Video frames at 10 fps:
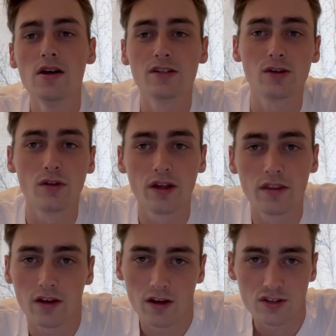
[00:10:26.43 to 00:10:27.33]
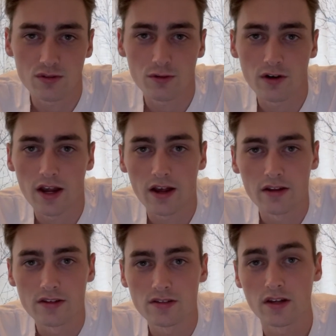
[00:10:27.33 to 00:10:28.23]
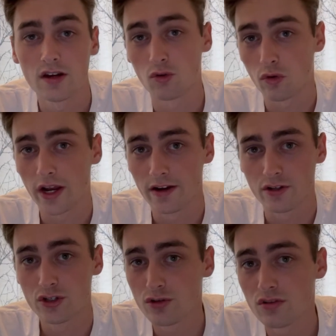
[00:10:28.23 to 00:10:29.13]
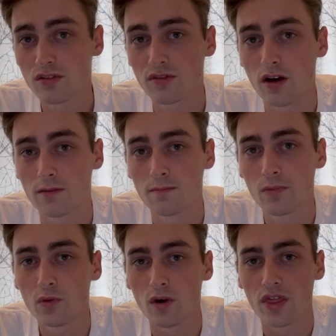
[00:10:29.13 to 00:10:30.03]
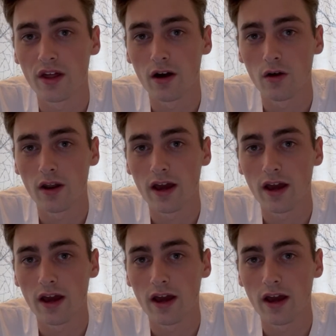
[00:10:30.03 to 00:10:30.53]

so that the customer has an array to choose from without